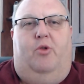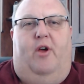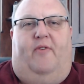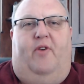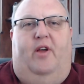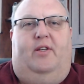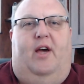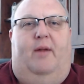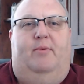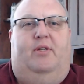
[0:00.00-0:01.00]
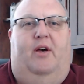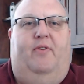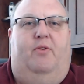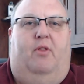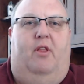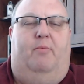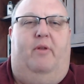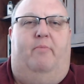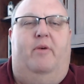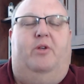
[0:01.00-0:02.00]
Jeffrey has gotten himself into a little
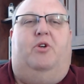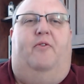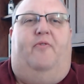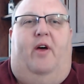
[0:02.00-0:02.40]
bit of mischief